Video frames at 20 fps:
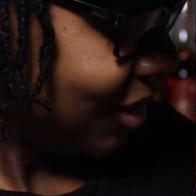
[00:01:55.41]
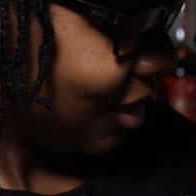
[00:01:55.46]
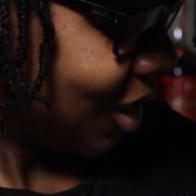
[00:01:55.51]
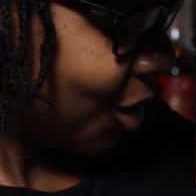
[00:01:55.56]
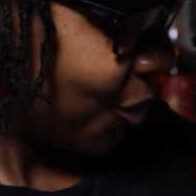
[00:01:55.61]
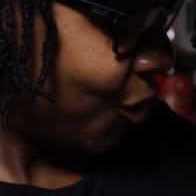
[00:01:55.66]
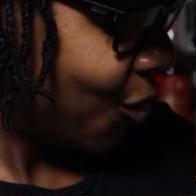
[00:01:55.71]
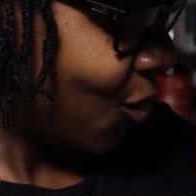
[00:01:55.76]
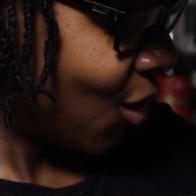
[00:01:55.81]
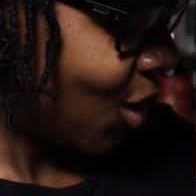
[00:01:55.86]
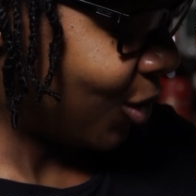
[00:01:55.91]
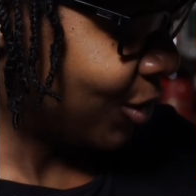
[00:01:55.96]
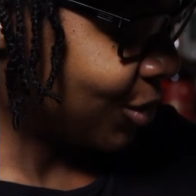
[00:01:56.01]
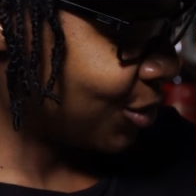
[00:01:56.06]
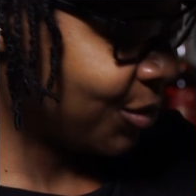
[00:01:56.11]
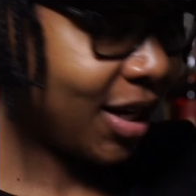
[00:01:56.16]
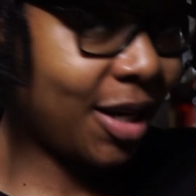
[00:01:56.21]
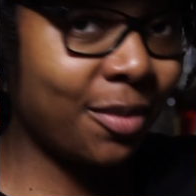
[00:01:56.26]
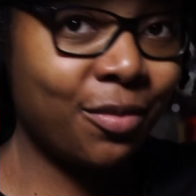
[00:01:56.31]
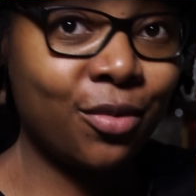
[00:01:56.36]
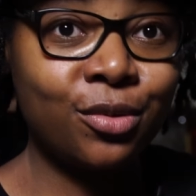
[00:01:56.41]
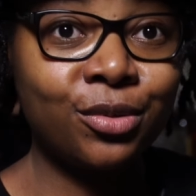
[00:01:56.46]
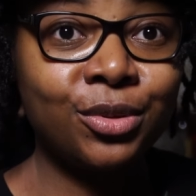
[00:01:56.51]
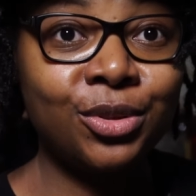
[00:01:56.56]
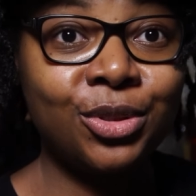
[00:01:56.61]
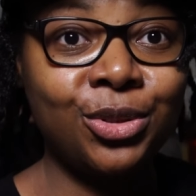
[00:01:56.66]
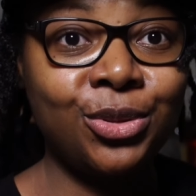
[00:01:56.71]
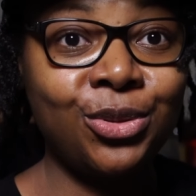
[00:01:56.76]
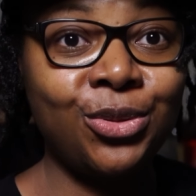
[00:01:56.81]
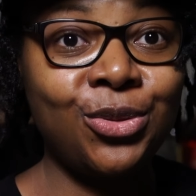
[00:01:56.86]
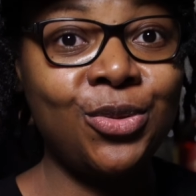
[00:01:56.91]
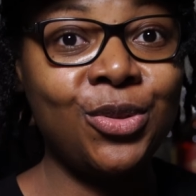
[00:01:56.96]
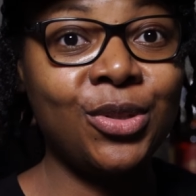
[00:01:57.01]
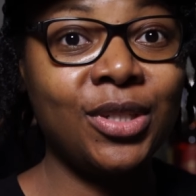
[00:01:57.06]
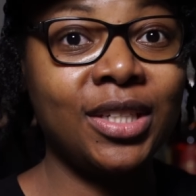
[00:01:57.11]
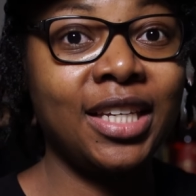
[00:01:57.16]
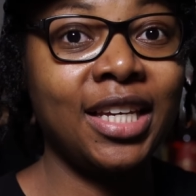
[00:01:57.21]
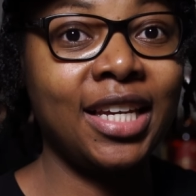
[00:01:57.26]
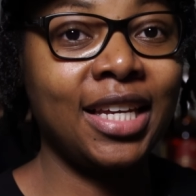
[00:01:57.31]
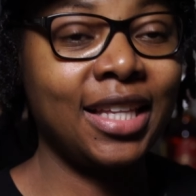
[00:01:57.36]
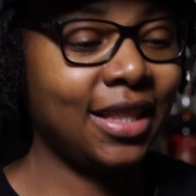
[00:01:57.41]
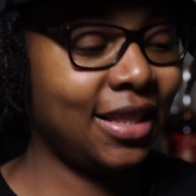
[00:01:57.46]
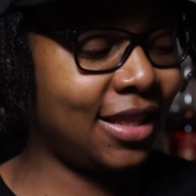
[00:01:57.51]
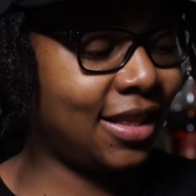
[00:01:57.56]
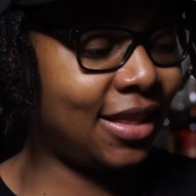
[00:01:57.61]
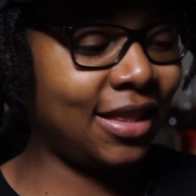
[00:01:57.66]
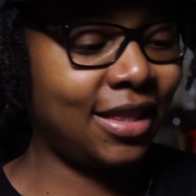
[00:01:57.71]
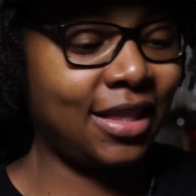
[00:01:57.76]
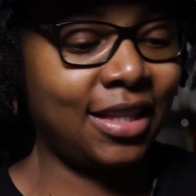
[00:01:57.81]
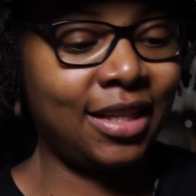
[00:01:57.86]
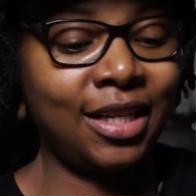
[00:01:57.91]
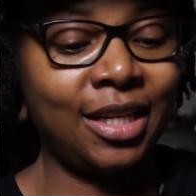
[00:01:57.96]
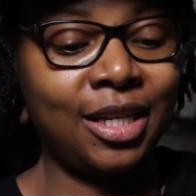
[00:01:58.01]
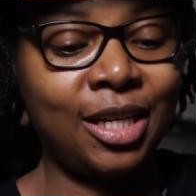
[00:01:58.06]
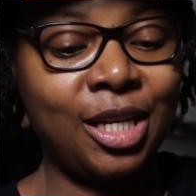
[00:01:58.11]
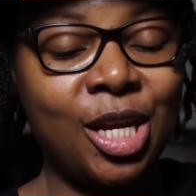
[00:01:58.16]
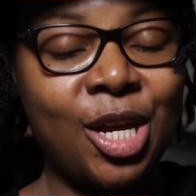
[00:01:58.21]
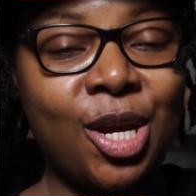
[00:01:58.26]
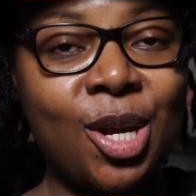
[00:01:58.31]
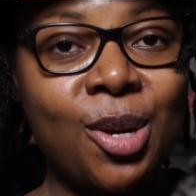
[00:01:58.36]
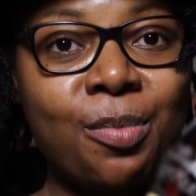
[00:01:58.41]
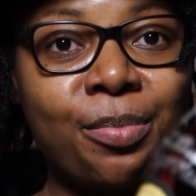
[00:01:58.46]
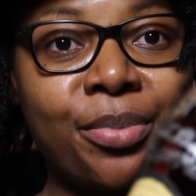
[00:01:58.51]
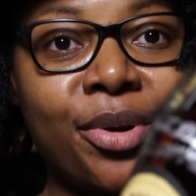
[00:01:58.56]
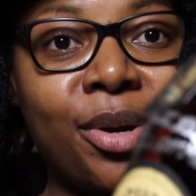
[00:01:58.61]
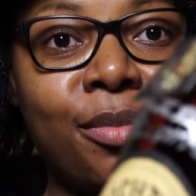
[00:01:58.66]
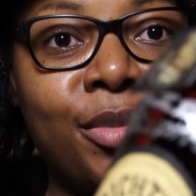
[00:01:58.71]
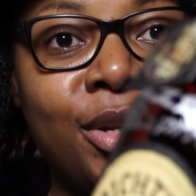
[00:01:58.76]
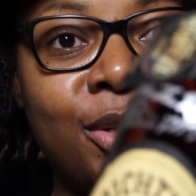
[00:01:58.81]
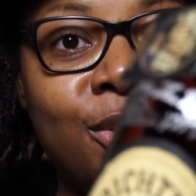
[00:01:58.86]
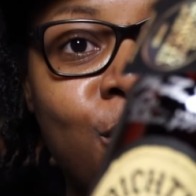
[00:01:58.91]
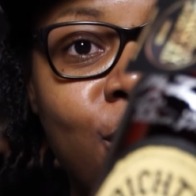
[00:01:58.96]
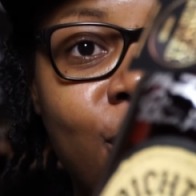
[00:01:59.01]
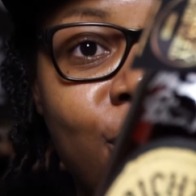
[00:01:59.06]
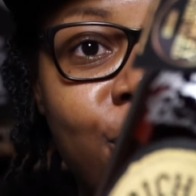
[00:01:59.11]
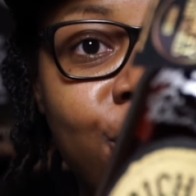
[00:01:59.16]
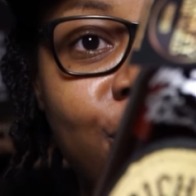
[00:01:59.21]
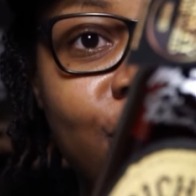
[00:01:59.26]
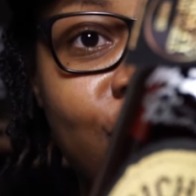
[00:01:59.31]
And we were also able to get the bourbon as well.